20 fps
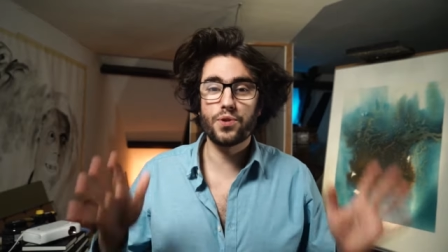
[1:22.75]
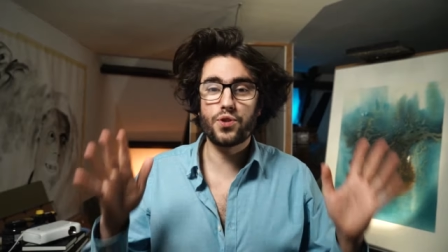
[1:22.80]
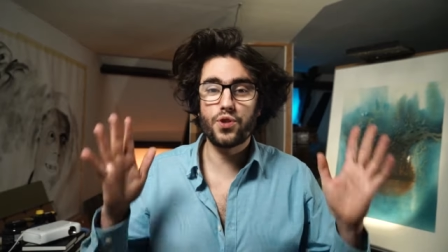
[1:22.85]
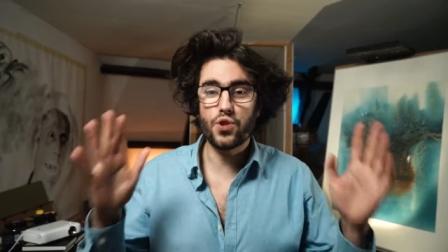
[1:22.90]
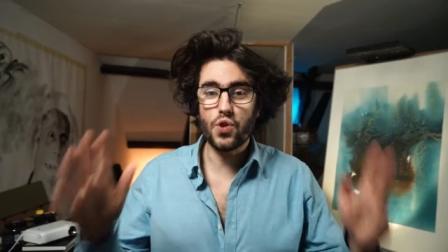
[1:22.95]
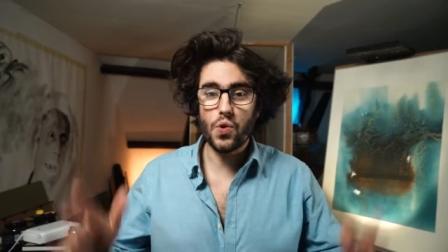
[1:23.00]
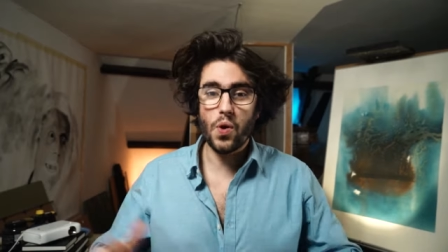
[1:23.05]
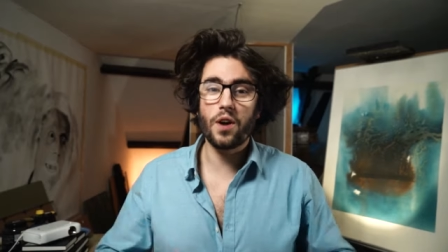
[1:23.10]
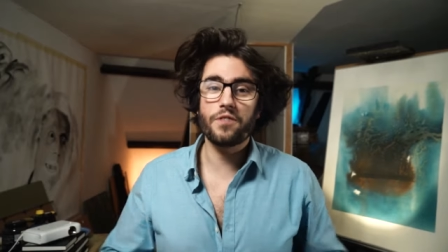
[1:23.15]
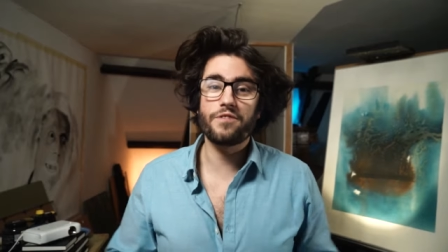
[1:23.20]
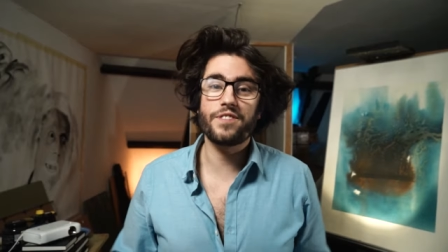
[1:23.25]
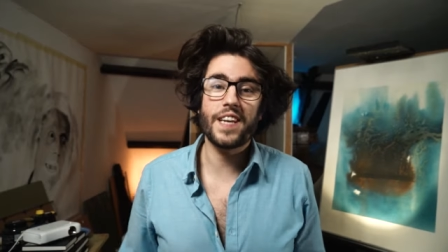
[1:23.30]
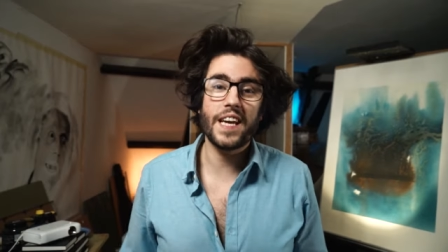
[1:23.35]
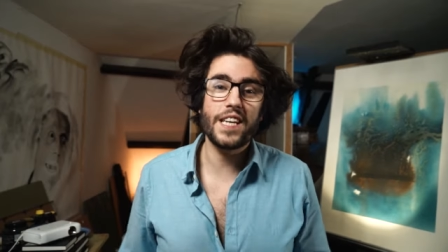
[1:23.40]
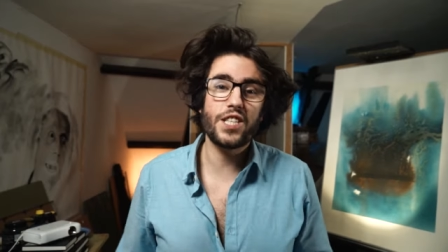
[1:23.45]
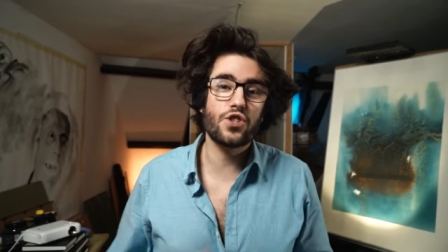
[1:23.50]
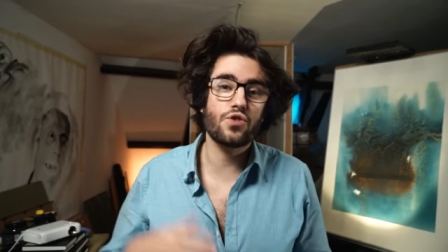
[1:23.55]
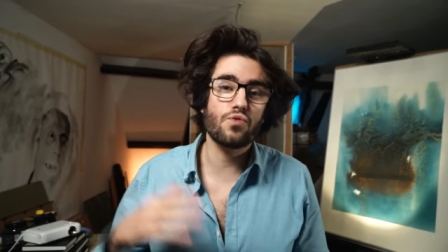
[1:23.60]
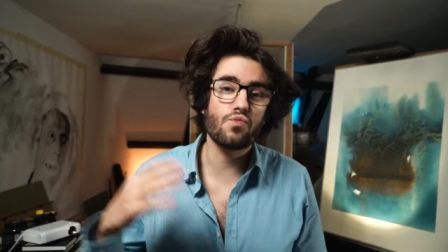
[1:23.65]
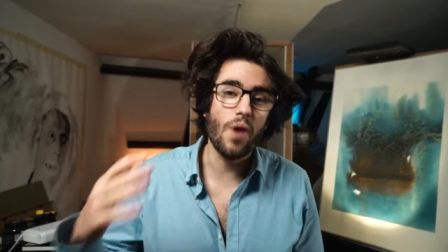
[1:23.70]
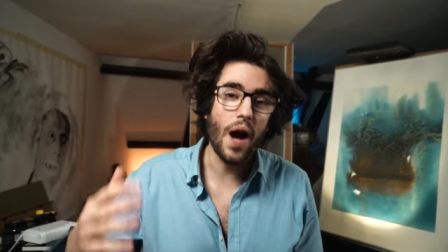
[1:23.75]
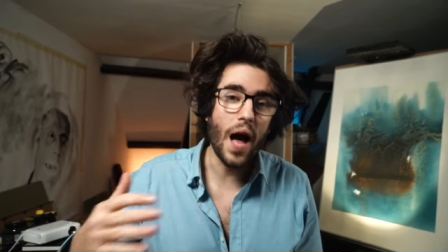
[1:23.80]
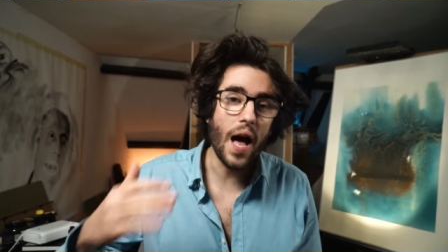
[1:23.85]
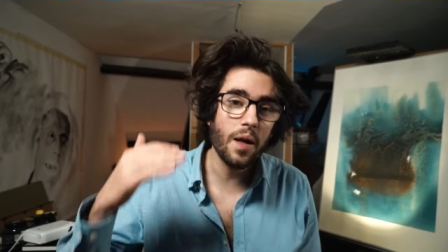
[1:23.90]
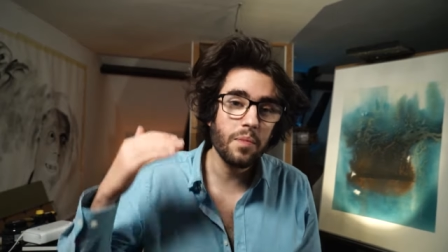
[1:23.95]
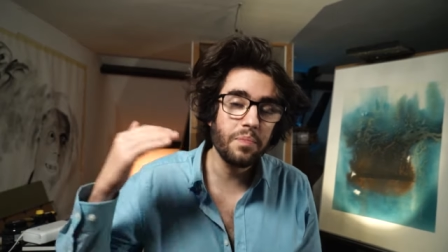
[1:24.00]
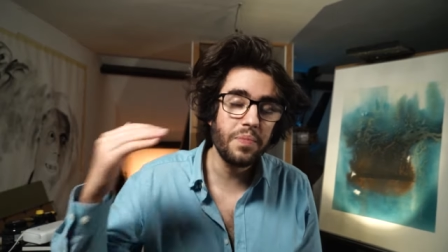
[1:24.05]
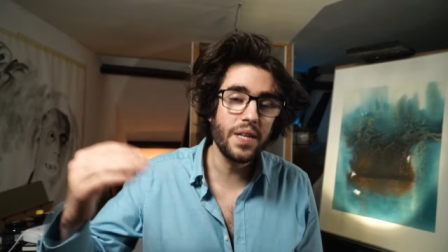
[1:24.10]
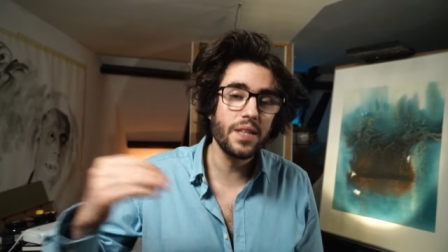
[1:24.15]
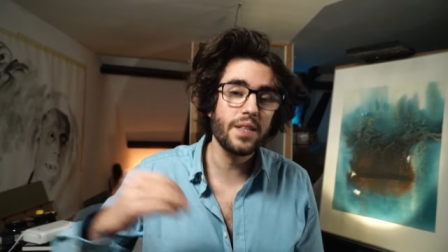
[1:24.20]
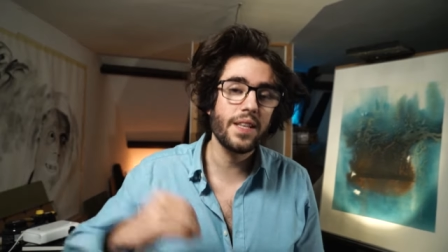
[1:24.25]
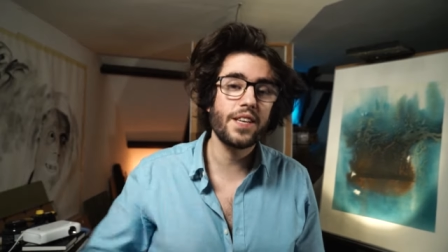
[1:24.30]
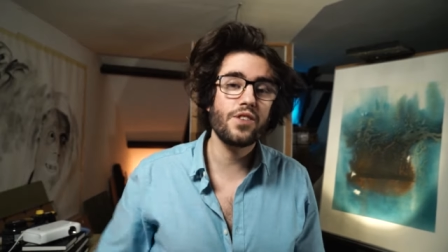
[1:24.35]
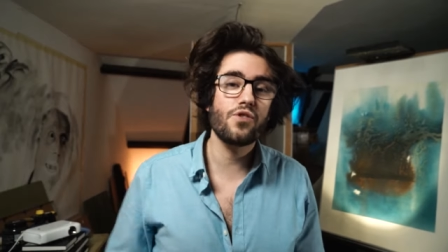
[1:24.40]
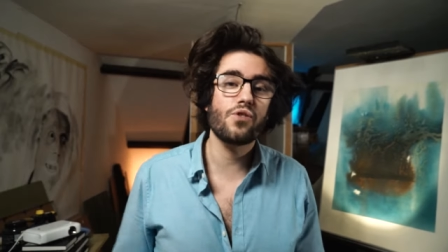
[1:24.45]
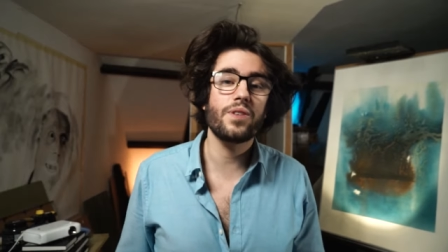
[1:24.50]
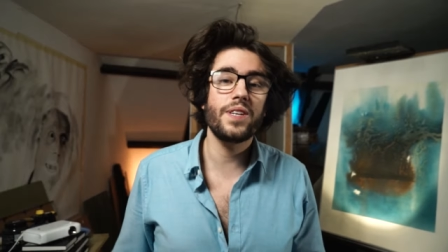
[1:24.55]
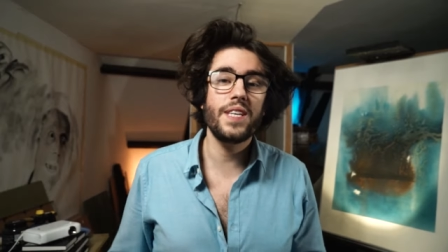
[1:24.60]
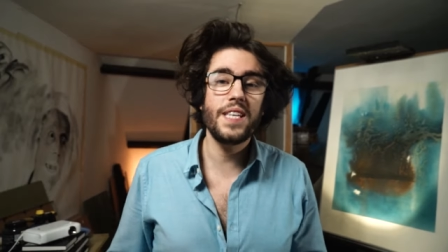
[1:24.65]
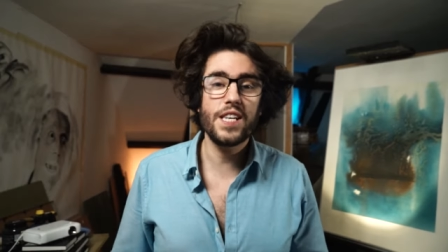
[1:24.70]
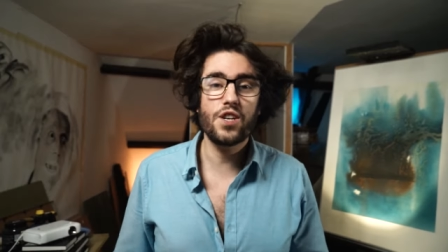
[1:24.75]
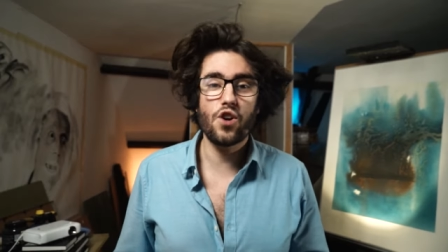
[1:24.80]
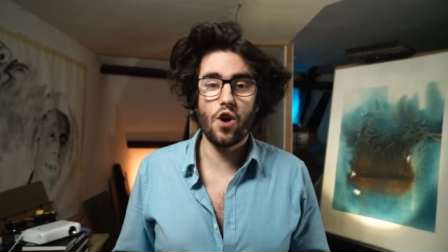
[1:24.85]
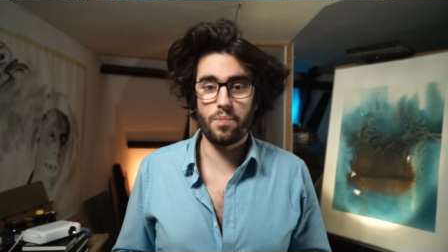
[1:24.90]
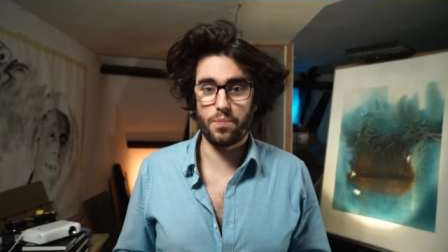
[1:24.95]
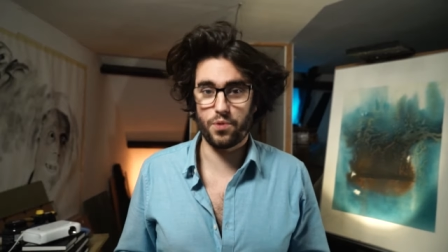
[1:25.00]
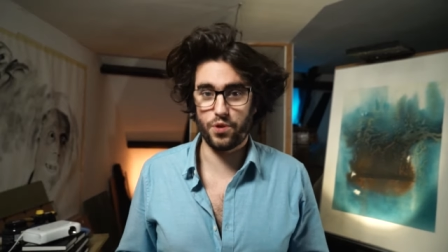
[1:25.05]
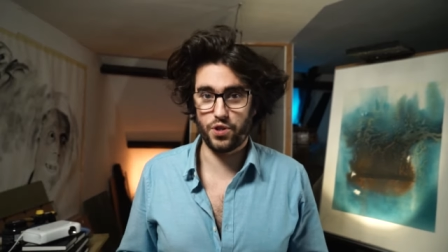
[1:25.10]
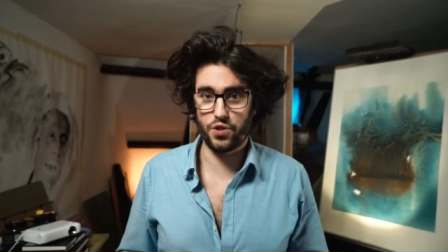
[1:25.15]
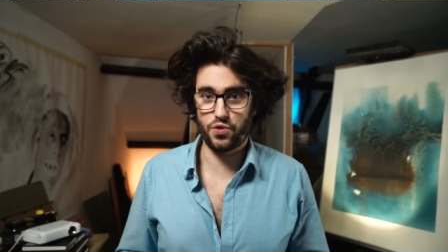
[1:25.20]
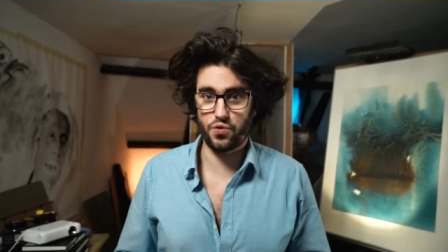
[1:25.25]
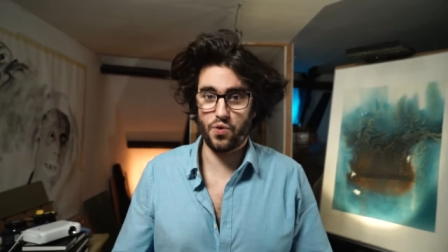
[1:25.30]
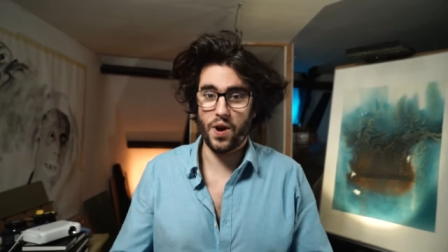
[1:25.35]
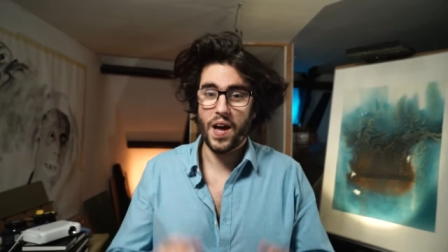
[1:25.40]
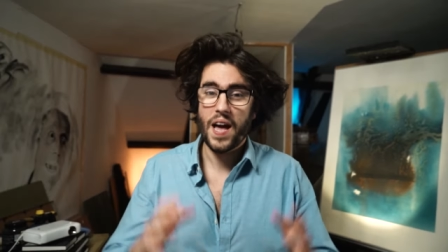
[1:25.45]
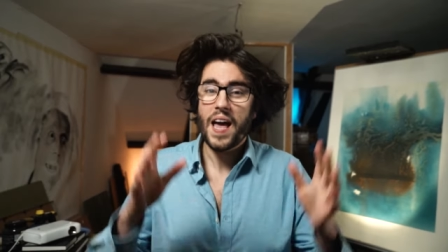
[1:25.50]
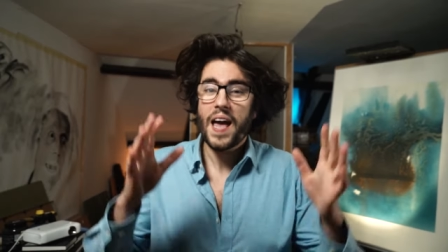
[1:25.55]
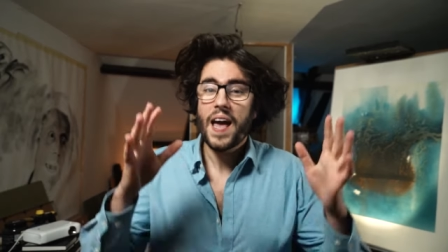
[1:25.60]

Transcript: to go on vacation while building your e-commerce store,